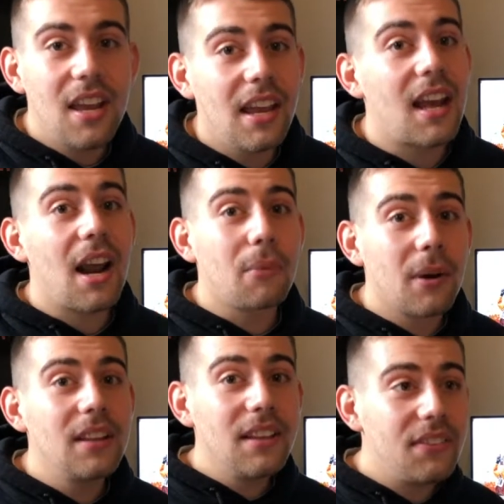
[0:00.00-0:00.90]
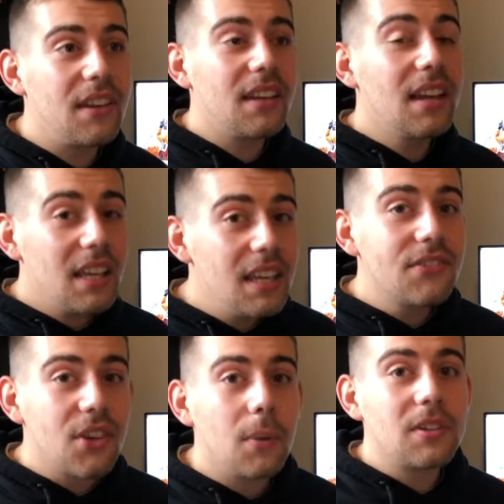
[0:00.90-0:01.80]
and I really think he's
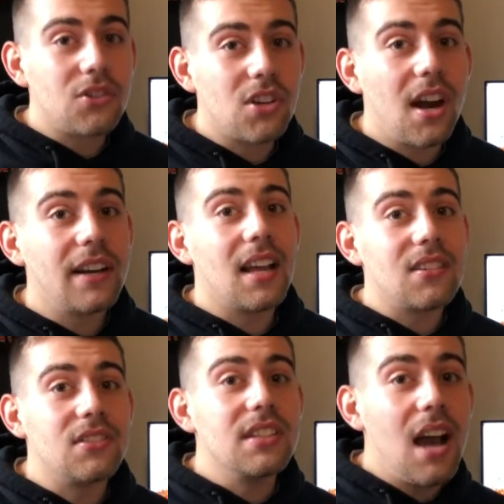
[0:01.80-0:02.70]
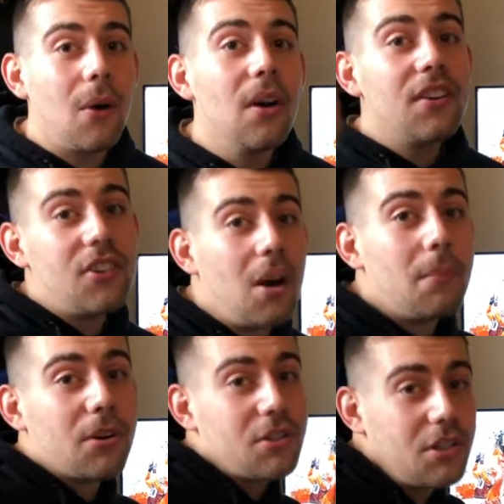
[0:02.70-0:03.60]
going to shine as the now number
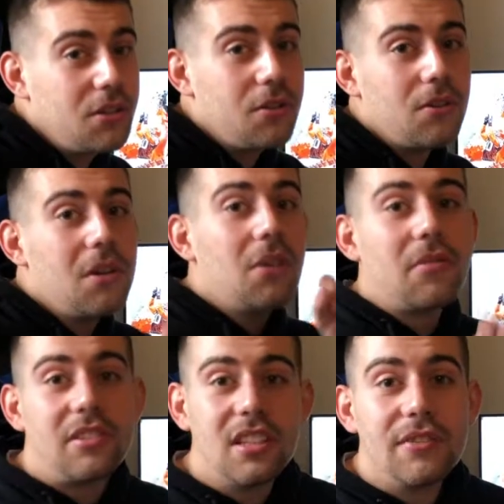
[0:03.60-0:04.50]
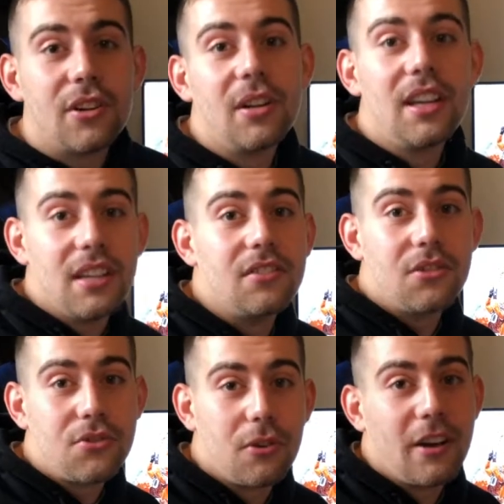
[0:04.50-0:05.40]
2 receiver in
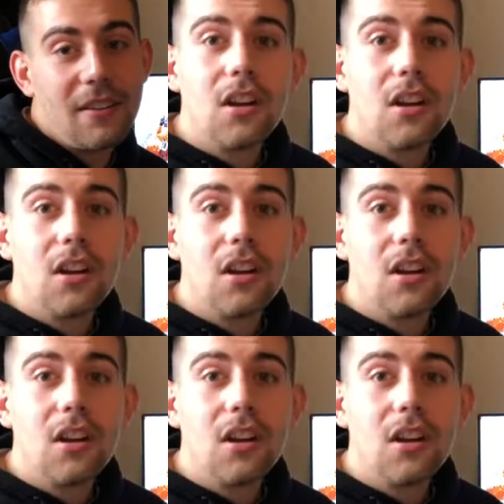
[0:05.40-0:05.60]
Detroit.